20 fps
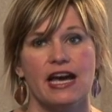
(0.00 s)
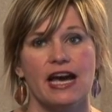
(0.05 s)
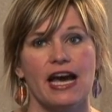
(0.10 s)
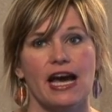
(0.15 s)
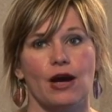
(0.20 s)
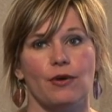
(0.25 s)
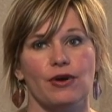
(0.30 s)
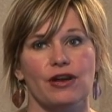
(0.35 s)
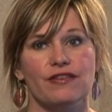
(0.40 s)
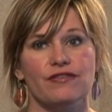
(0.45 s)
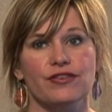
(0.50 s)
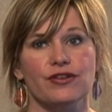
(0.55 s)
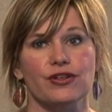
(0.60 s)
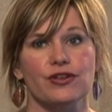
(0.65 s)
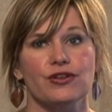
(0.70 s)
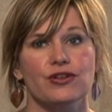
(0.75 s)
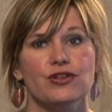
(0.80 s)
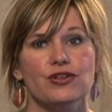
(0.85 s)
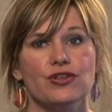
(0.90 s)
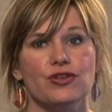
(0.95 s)

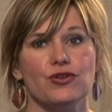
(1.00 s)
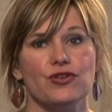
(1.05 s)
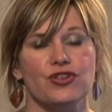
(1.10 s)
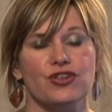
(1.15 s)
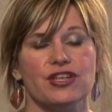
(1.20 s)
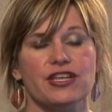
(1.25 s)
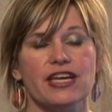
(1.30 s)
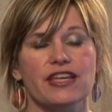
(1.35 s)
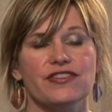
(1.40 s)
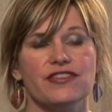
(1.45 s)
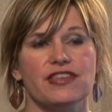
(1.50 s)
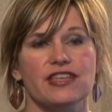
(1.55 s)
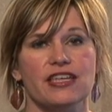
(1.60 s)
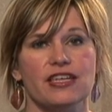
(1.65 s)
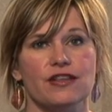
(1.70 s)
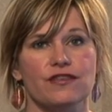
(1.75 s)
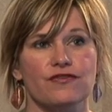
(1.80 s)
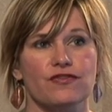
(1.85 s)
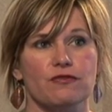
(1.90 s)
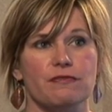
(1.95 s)
However, you should get the
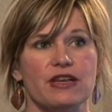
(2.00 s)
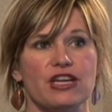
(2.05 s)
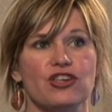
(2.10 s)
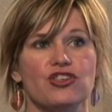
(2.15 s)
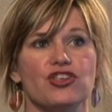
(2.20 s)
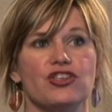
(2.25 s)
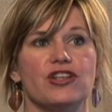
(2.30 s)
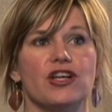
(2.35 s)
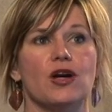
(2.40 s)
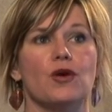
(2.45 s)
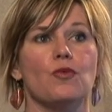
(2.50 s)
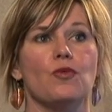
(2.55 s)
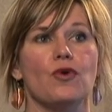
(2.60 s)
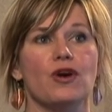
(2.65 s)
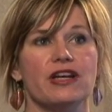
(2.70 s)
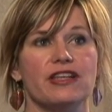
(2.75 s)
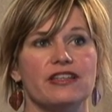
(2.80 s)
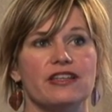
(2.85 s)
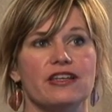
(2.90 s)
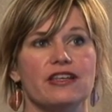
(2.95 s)
information on
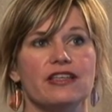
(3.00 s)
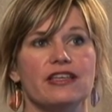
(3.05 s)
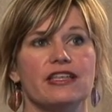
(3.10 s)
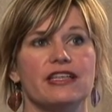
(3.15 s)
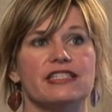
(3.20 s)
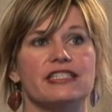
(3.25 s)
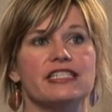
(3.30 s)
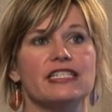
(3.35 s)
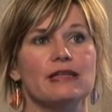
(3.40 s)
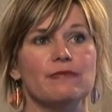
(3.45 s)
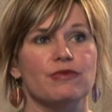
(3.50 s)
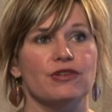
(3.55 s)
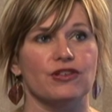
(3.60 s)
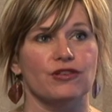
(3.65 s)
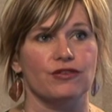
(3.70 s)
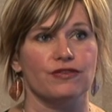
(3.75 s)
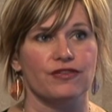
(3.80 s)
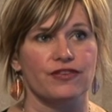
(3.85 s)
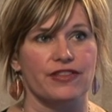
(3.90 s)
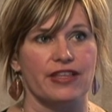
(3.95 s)
what is
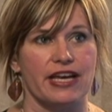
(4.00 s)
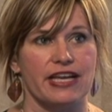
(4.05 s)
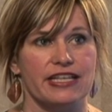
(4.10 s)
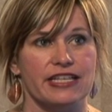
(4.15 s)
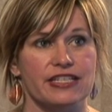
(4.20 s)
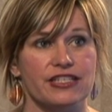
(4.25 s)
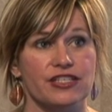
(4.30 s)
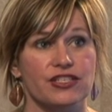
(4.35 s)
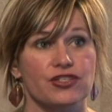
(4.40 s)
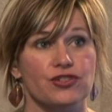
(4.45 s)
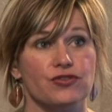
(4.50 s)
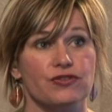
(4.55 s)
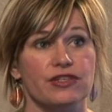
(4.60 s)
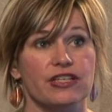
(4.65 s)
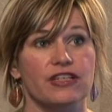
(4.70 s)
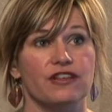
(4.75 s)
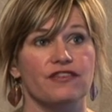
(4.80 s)
typical for that industry.